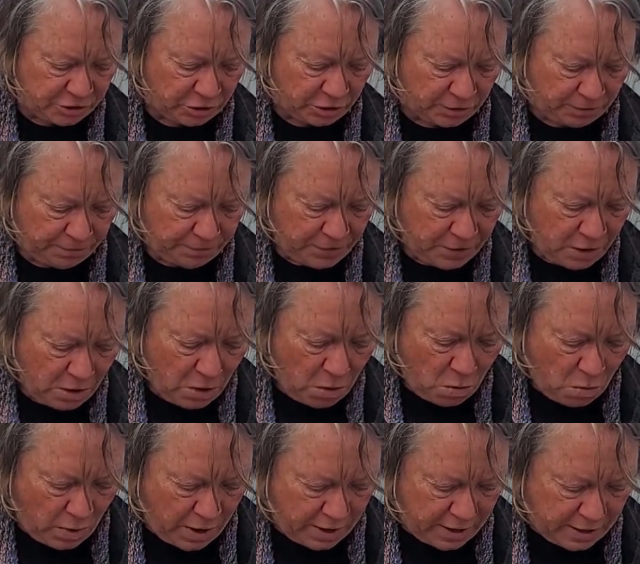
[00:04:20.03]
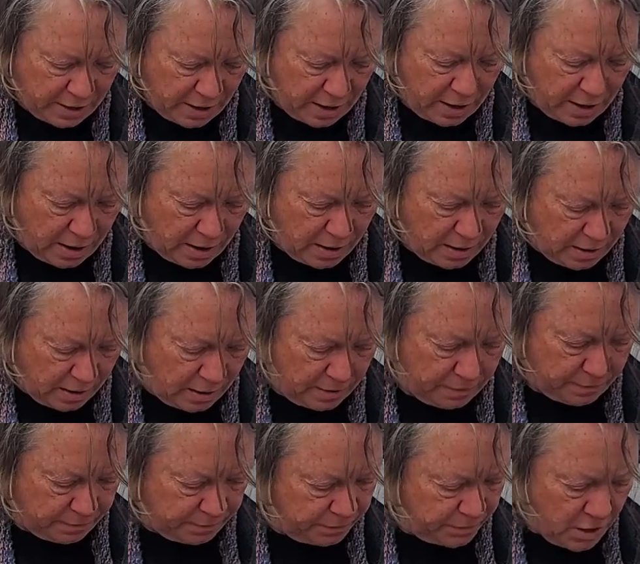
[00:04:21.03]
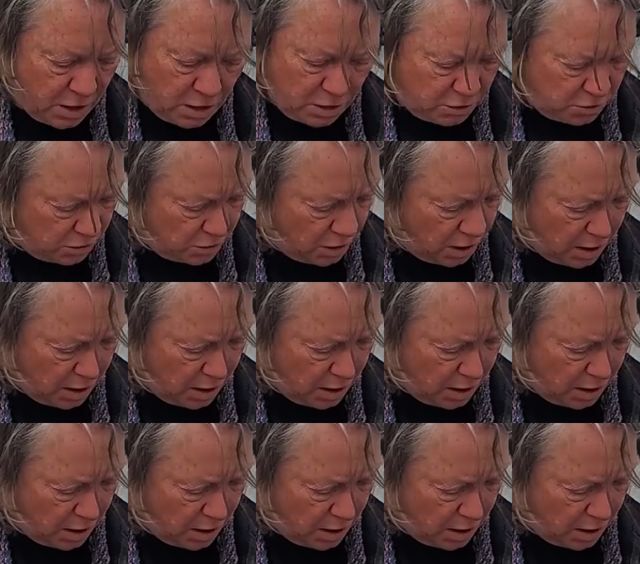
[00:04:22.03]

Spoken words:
Right. So we're not burying the seeds.